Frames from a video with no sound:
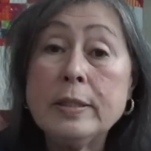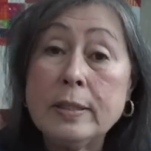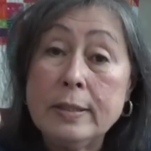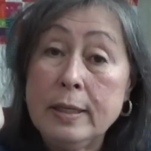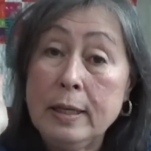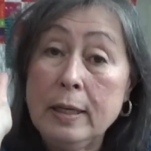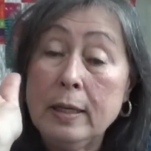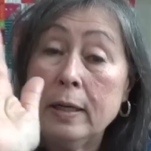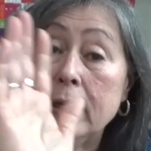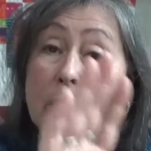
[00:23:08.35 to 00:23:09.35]
to see
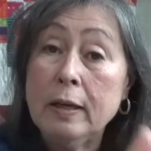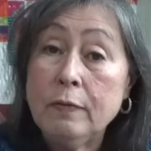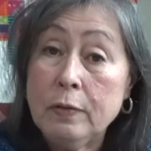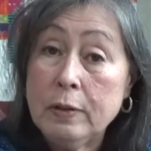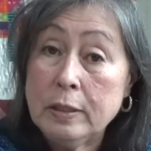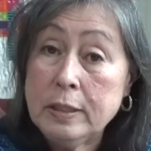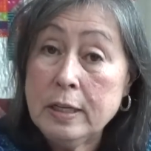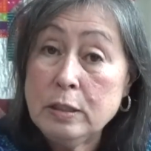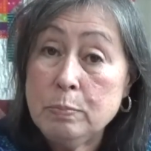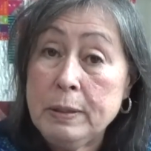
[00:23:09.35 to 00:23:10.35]
if the
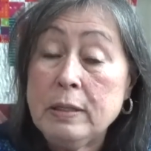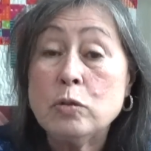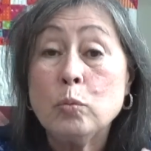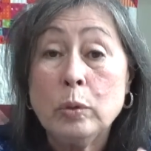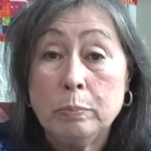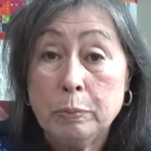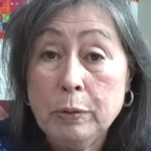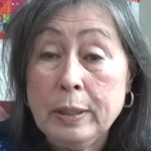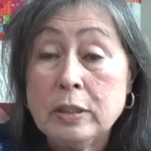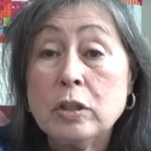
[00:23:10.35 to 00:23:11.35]
test piece would
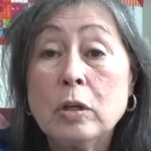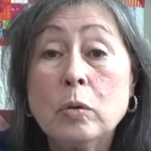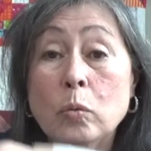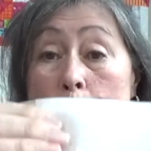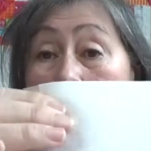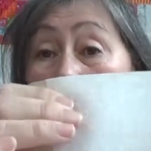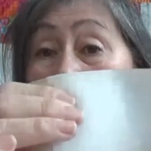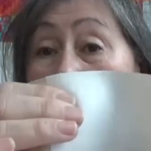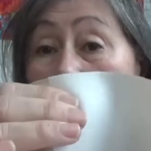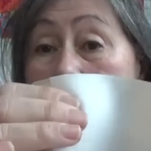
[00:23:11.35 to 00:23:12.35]
print with
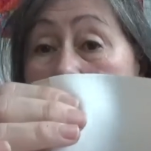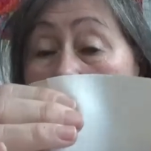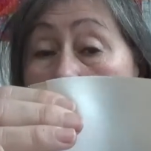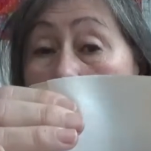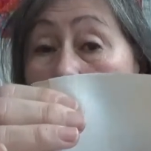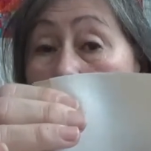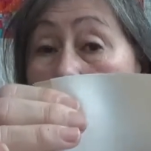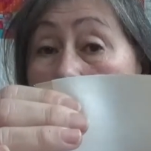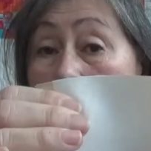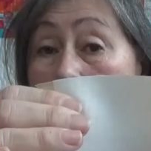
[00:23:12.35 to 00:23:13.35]
the SF101
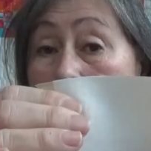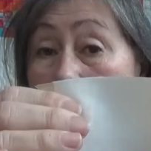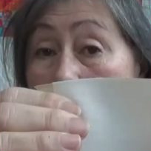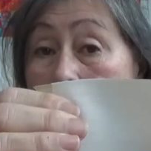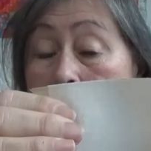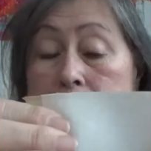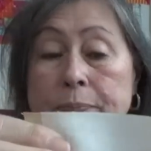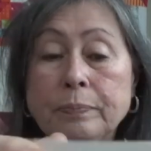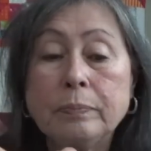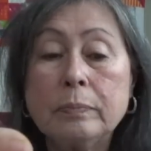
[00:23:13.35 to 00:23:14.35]
on the back.
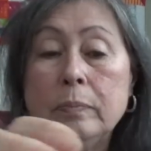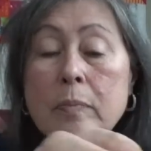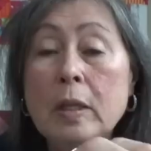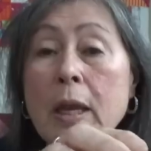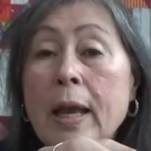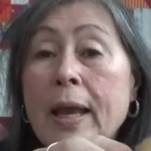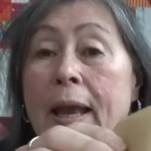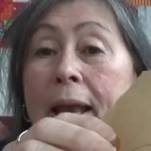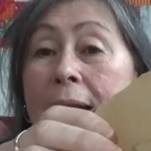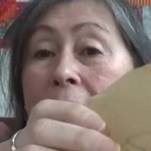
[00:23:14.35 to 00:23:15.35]

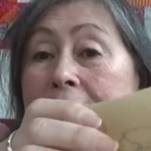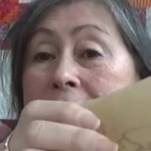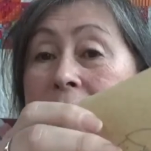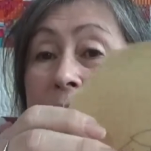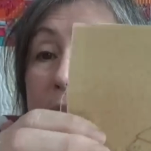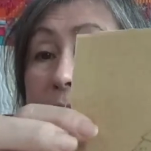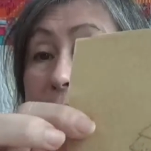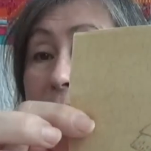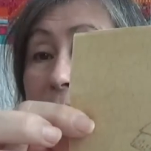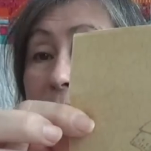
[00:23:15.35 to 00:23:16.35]
And it
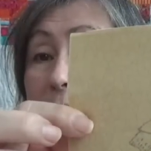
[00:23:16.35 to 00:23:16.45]
did.